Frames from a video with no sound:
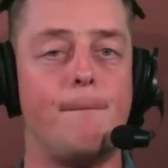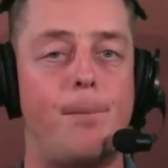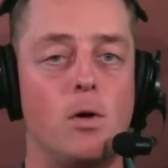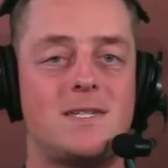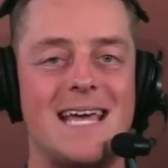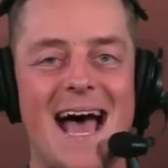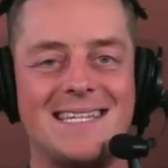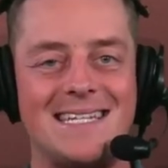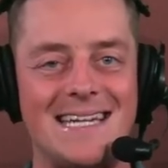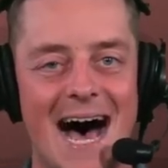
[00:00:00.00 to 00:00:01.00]
Bosa
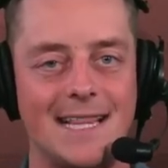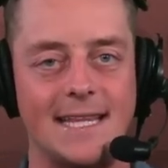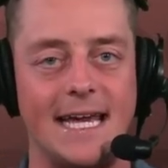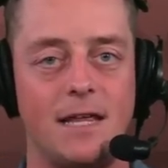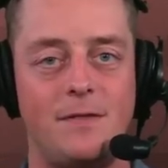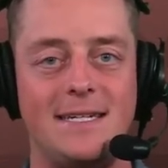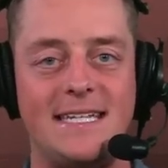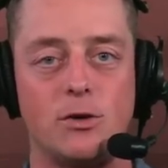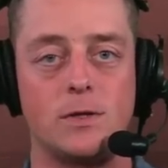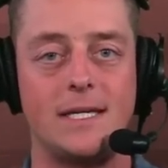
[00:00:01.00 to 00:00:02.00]
has not landed the deal